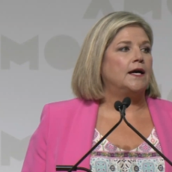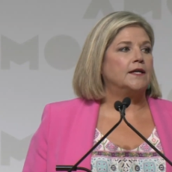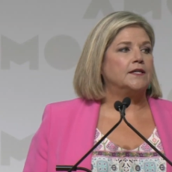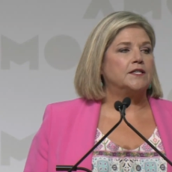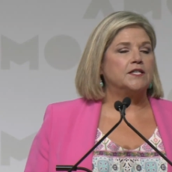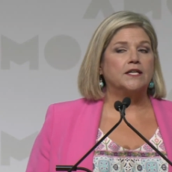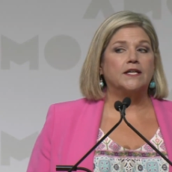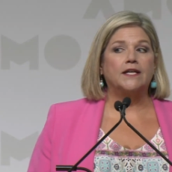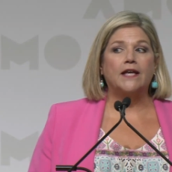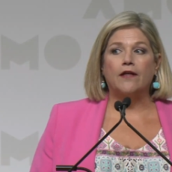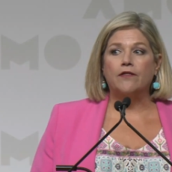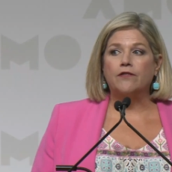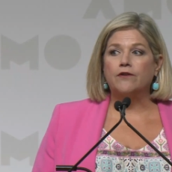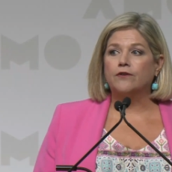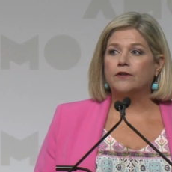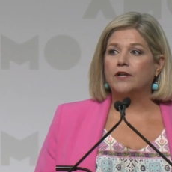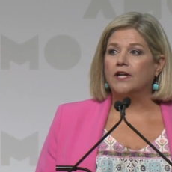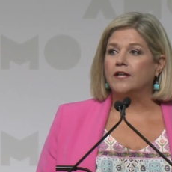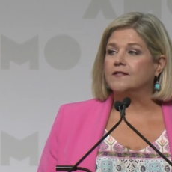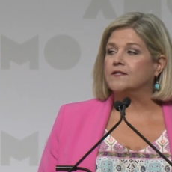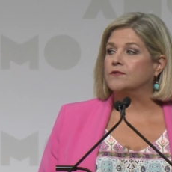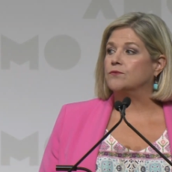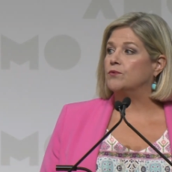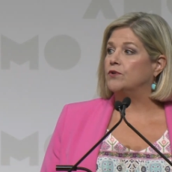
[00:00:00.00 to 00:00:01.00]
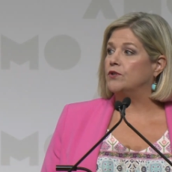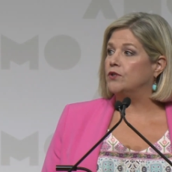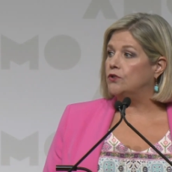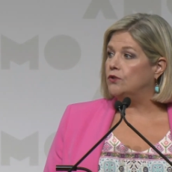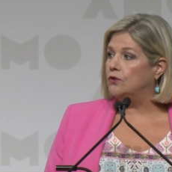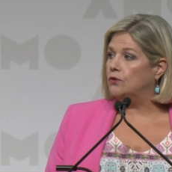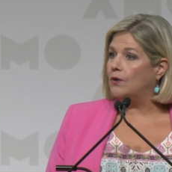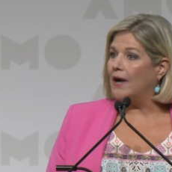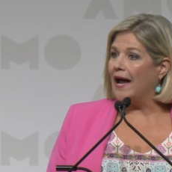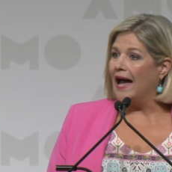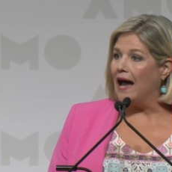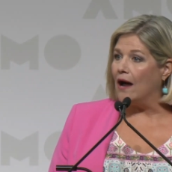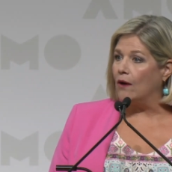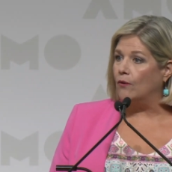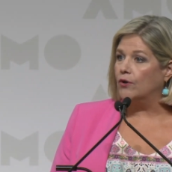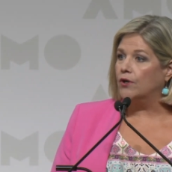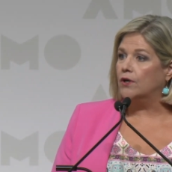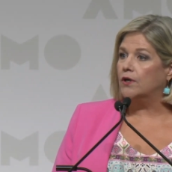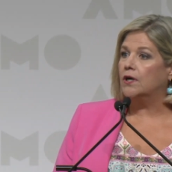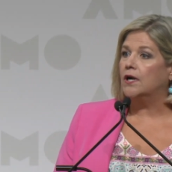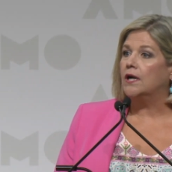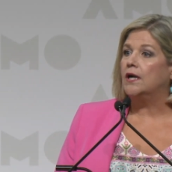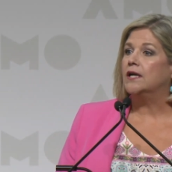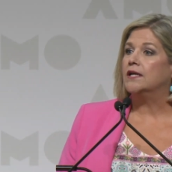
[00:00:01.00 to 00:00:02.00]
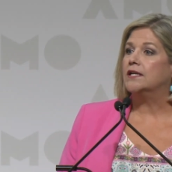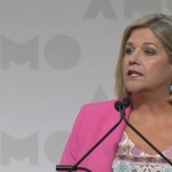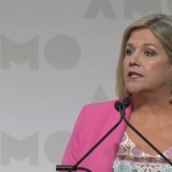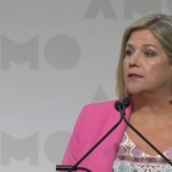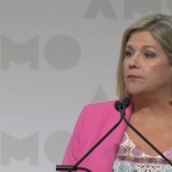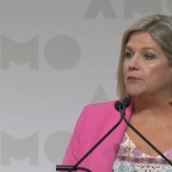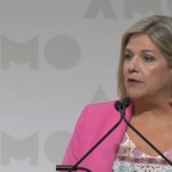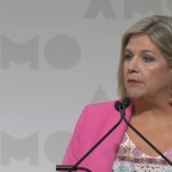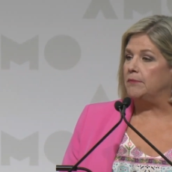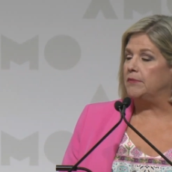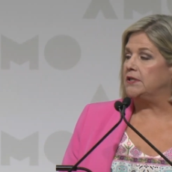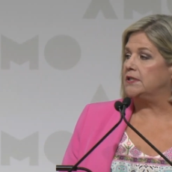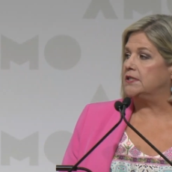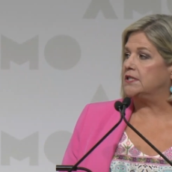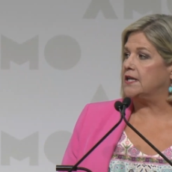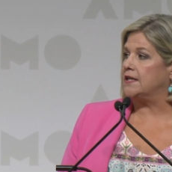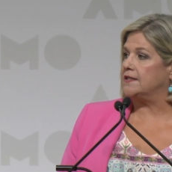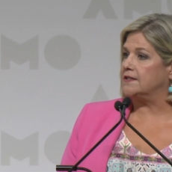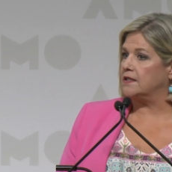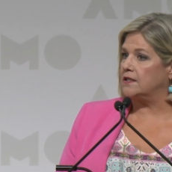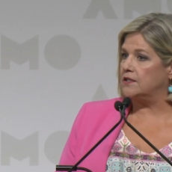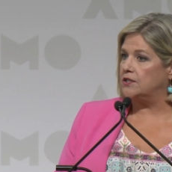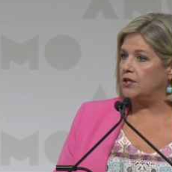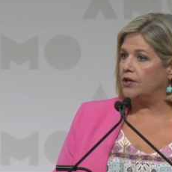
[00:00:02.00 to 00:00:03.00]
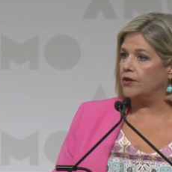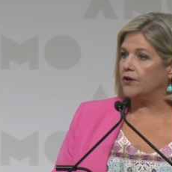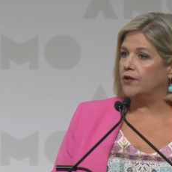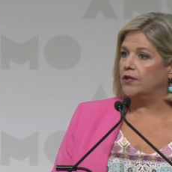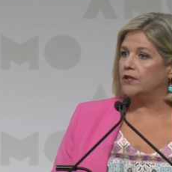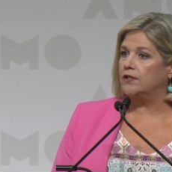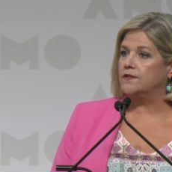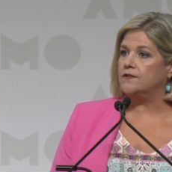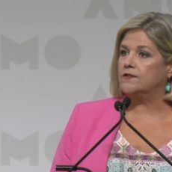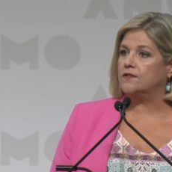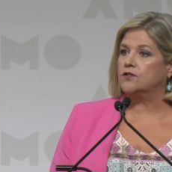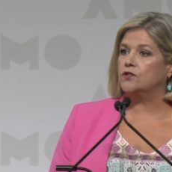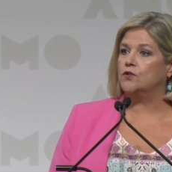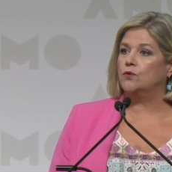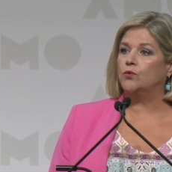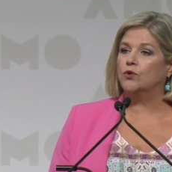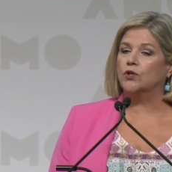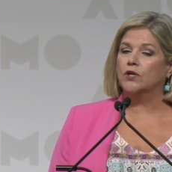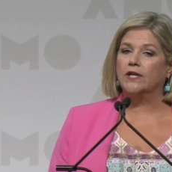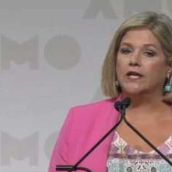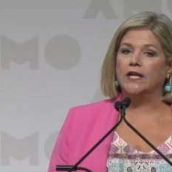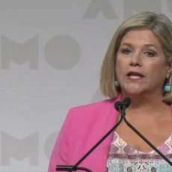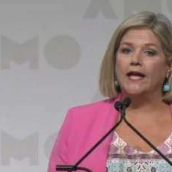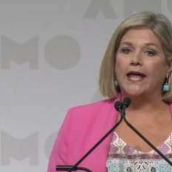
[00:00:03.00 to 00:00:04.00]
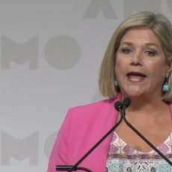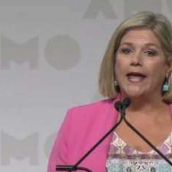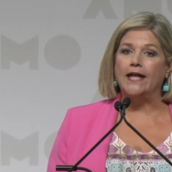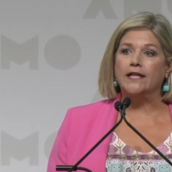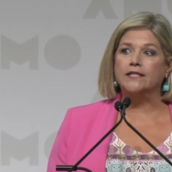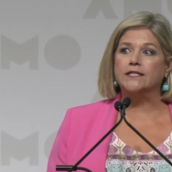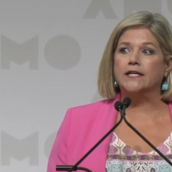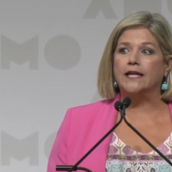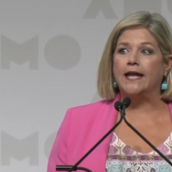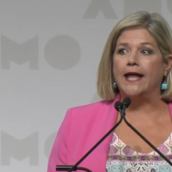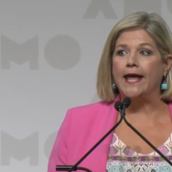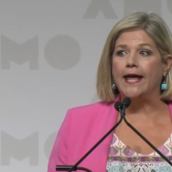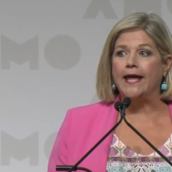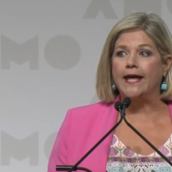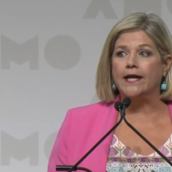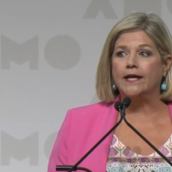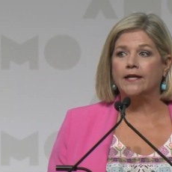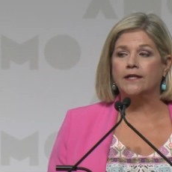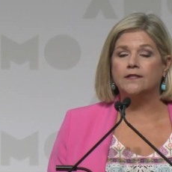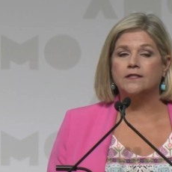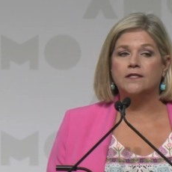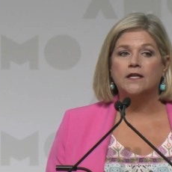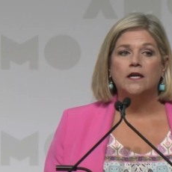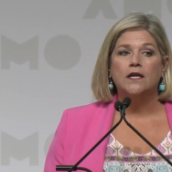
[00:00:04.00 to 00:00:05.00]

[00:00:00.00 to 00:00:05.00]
Together, let's renew our commitment as Ontarians to working hand in hand